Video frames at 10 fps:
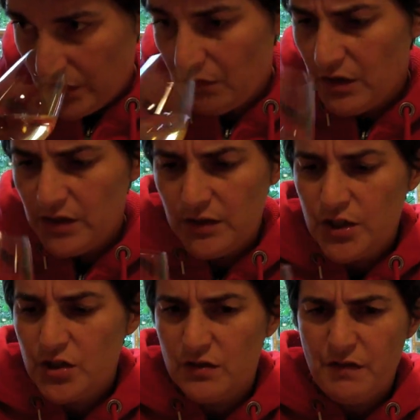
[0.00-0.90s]
They're really
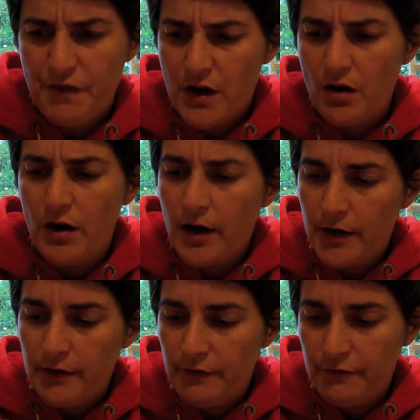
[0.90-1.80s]
delicious, they're very
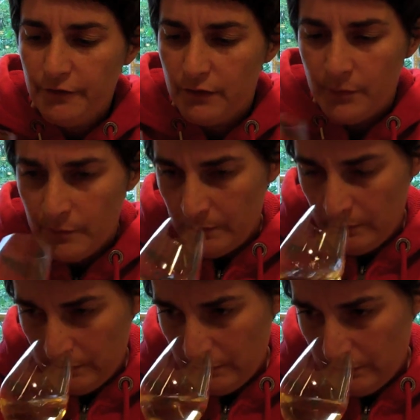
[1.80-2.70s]
alive.
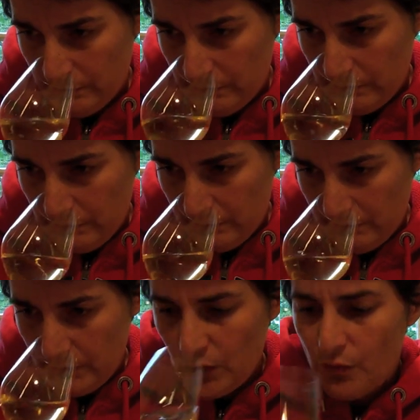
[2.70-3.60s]

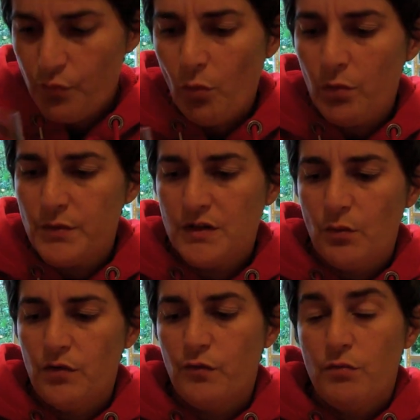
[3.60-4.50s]
You know, the problem is
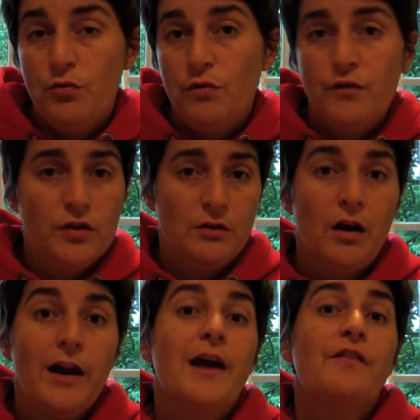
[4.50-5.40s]
that we've removed
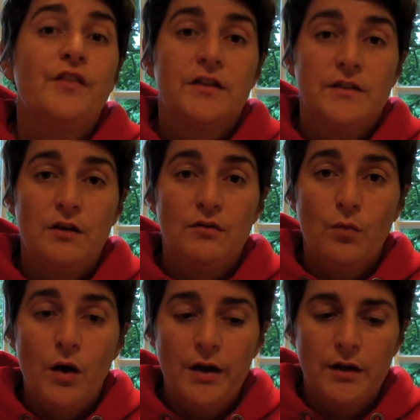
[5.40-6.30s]
aliveness out of
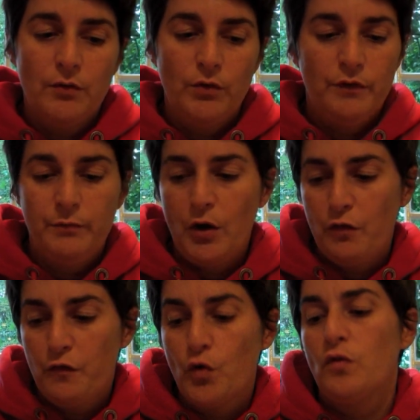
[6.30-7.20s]
wine and we've
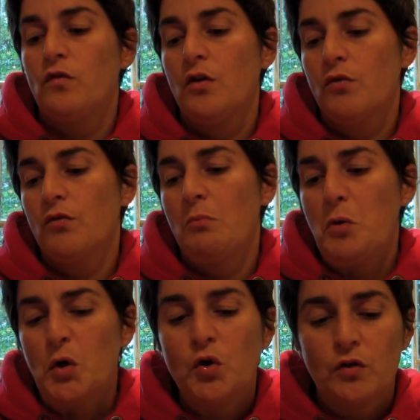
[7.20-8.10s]
now focusing on
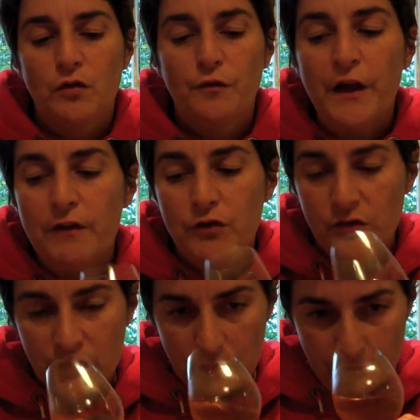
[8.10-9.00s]
monotonous
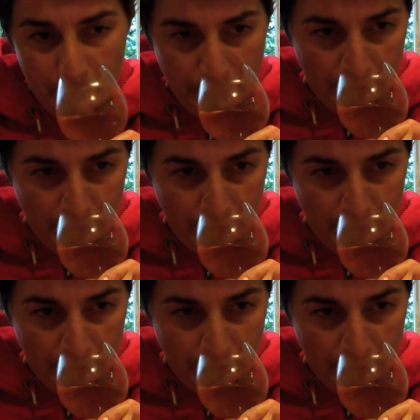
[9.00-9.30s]
flavours and